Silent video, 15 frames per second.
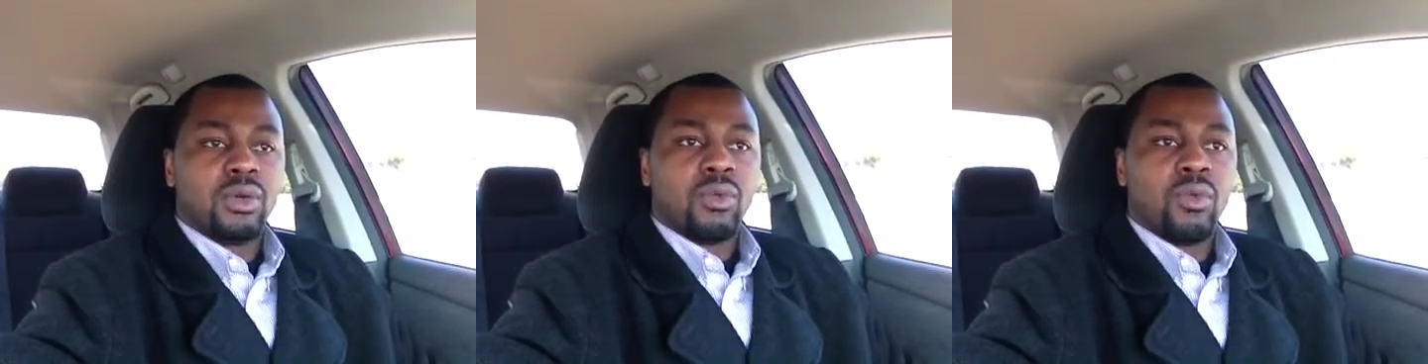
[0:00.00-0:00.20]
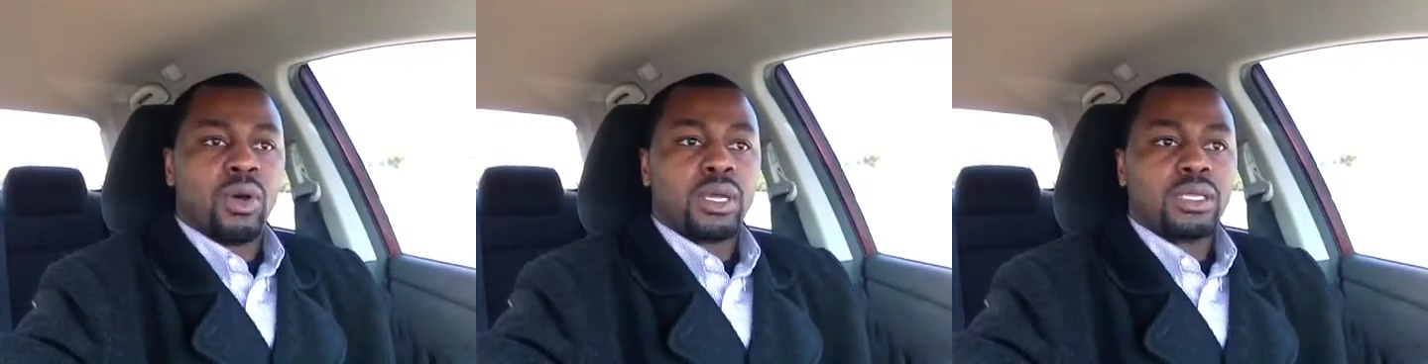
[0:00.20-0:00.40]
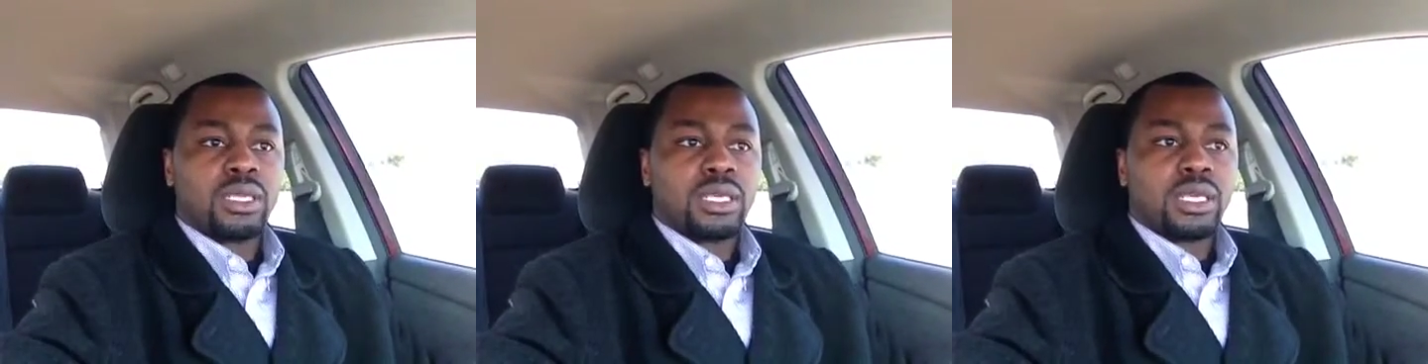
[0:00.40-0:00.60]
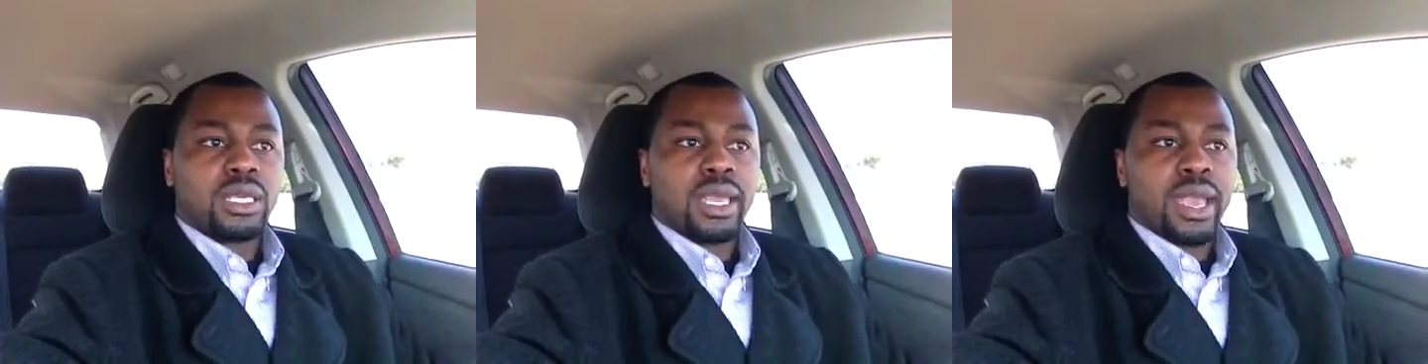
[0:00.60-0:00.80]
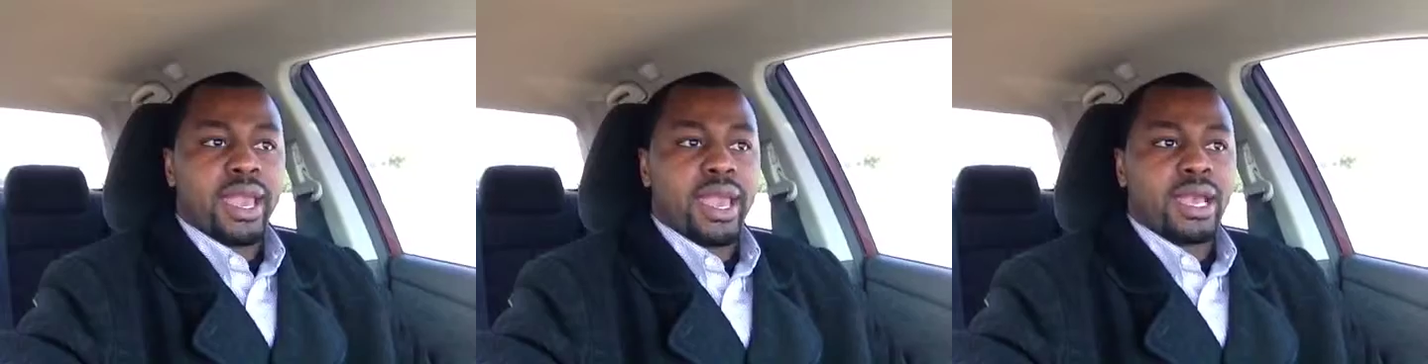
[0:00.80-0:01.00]
what
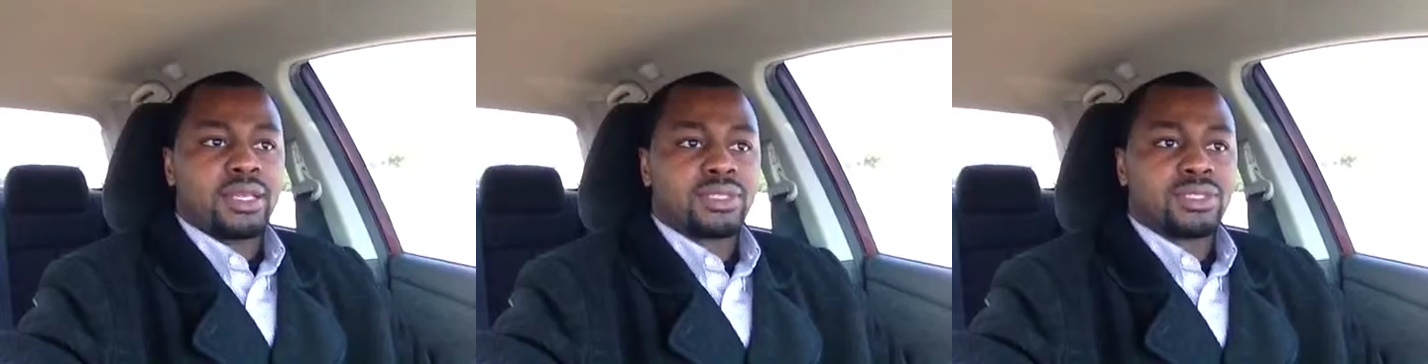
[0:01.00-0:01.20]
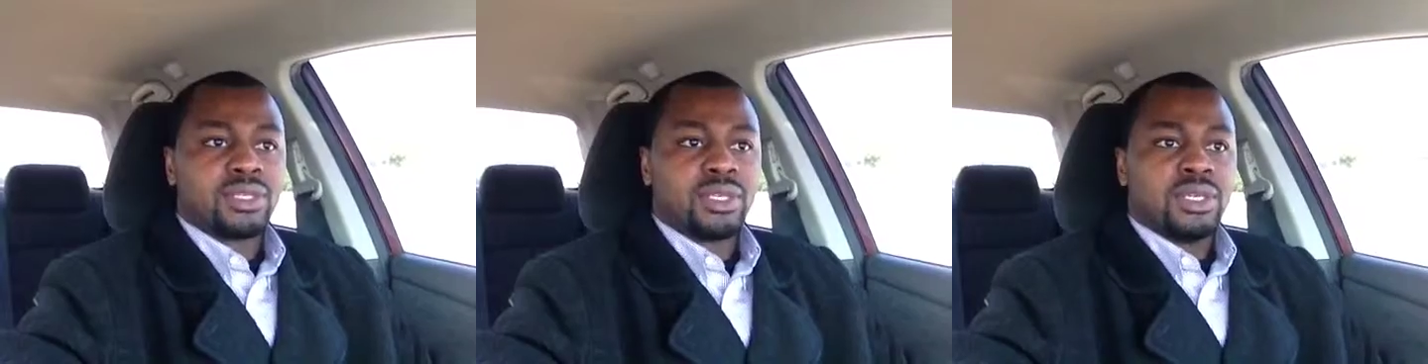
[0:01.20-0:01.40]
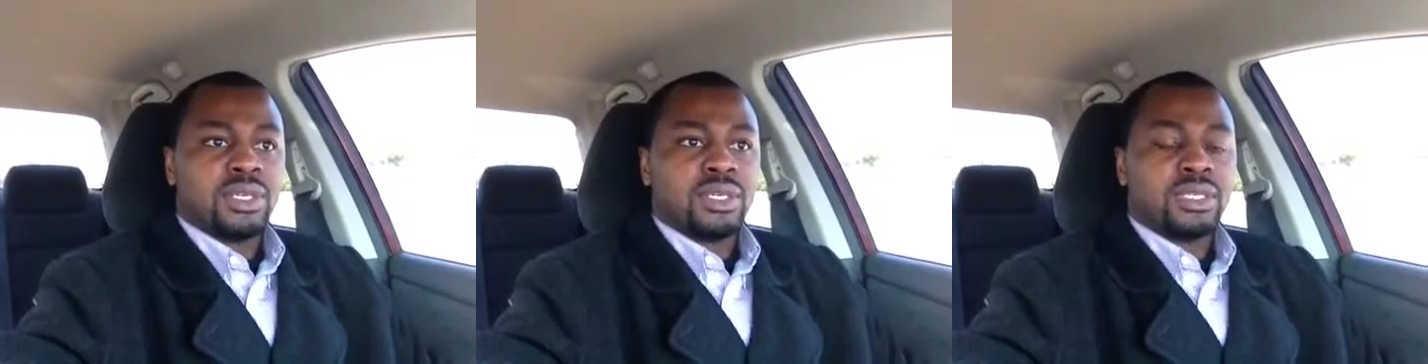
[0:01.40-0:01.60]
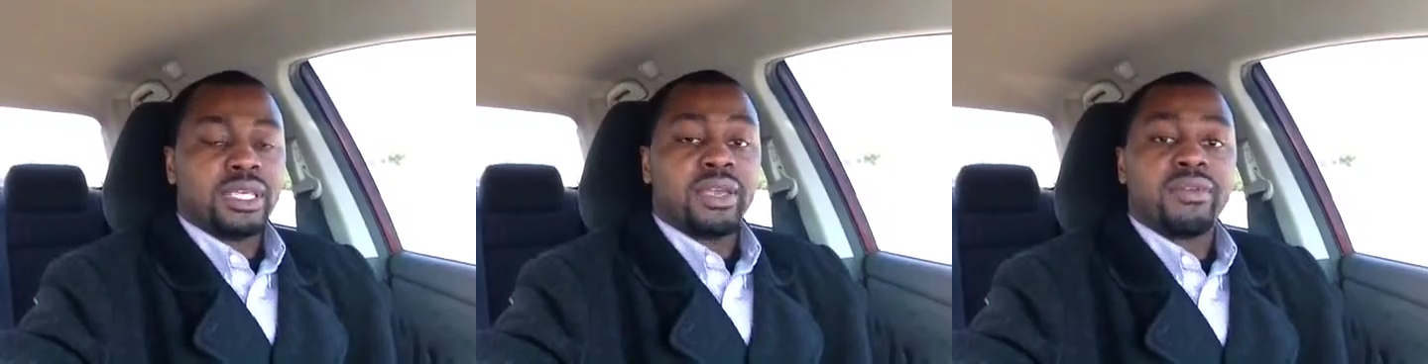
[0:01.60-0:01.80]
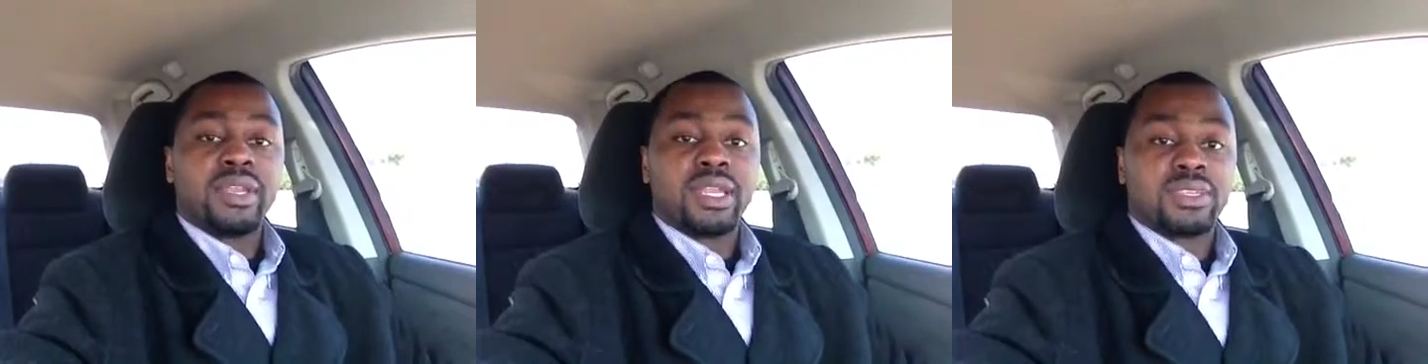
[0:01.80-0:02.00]
he has
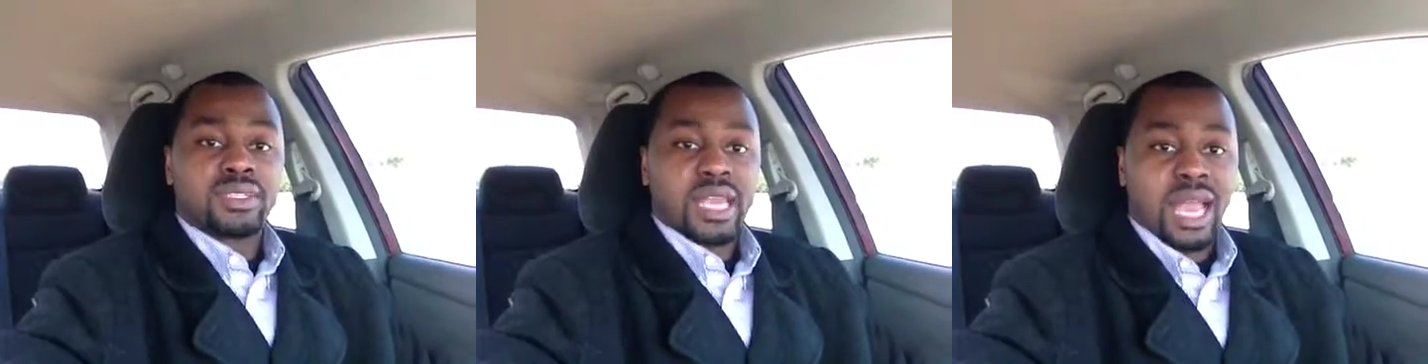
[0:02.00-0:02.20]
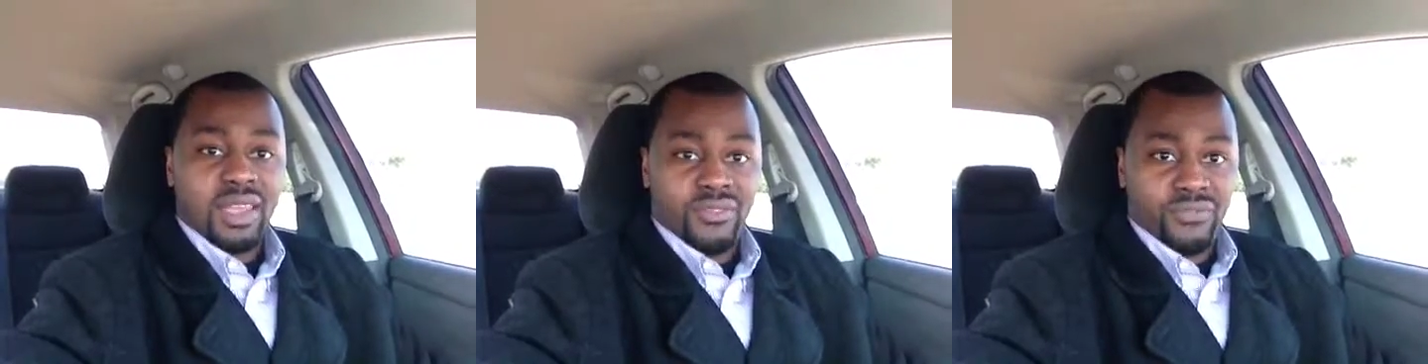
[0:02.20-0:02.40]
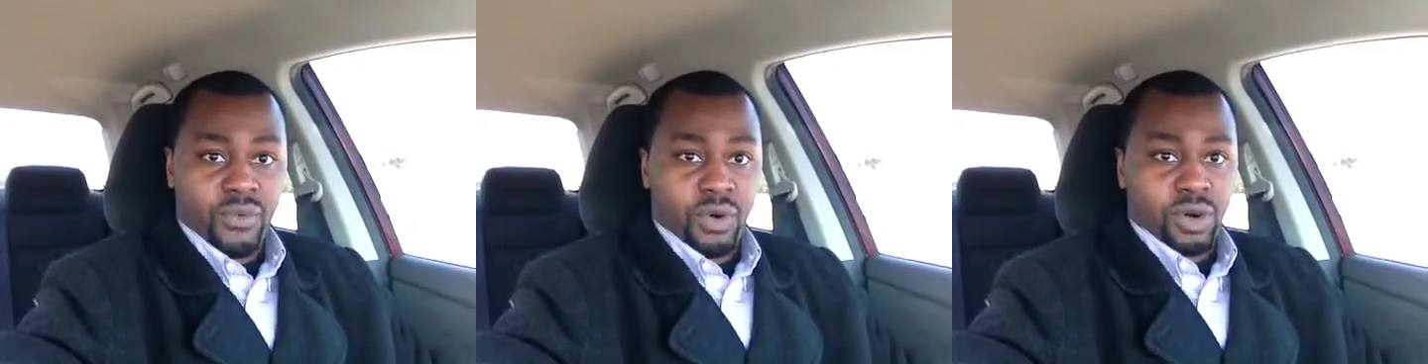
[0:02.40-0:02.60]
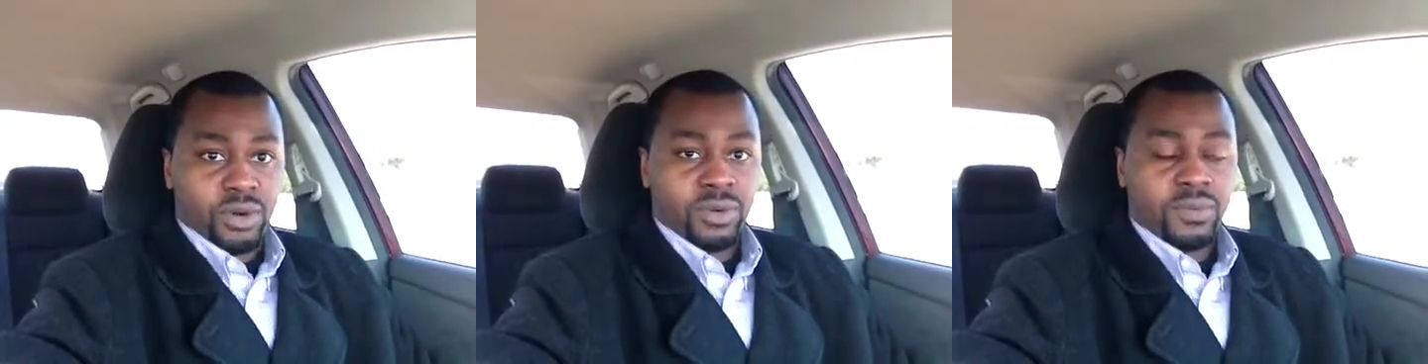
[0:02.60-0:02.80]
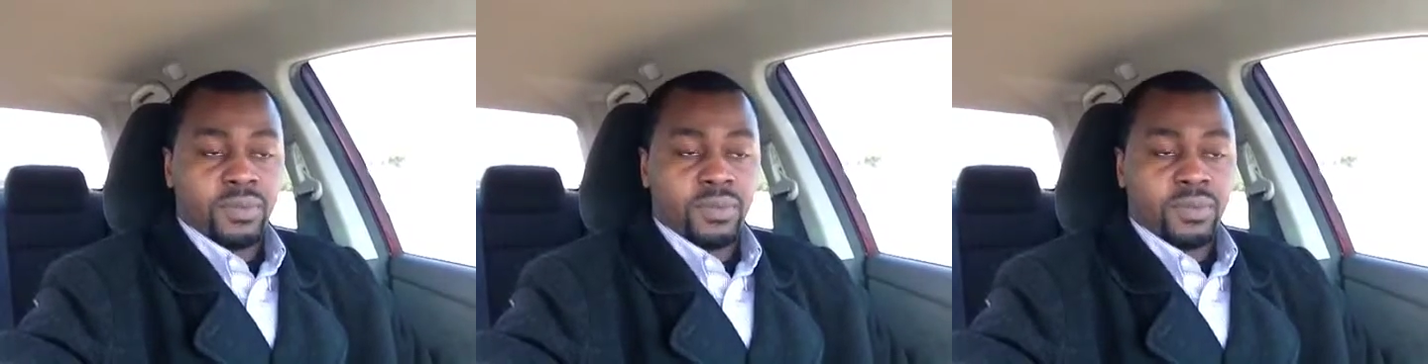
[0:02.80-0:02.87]
given his life for.